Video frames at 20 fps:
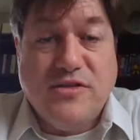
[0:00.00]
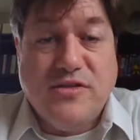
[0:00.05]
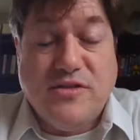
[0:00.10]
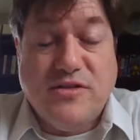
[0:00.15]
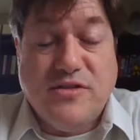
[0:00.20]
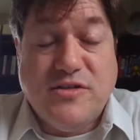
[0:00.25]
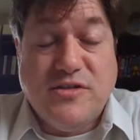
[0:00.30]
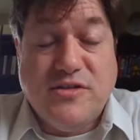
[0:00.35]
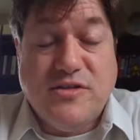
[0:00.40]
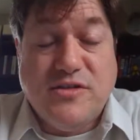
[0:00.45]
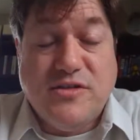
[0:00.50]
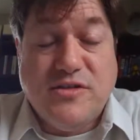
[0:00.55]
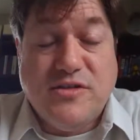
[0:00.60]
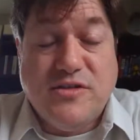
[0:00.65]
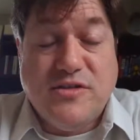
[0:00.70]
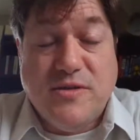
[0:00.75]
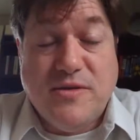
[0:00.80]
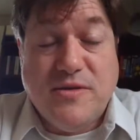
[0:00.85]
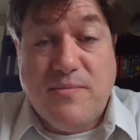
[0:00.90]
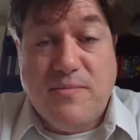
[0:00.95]
And by the way,
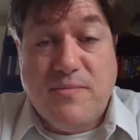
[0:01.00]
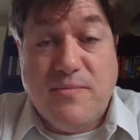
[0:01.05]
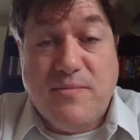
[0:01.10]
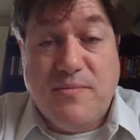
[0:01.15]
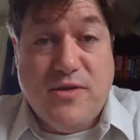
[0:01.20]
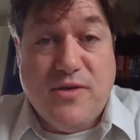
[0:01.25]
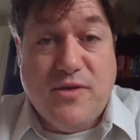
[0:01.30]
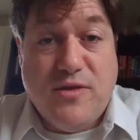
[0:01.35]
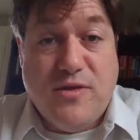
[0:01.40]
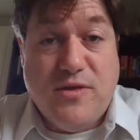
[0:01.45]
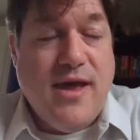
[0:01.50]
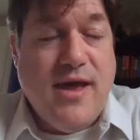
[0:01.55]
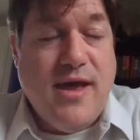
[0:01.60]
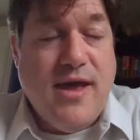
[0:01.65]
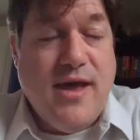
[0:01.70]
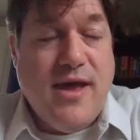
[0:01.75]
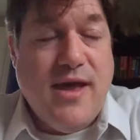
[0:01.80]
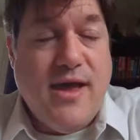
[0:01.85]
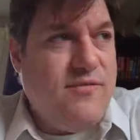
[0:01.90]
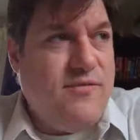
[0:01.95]
I'll
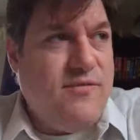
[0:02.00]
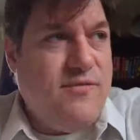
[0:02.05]
just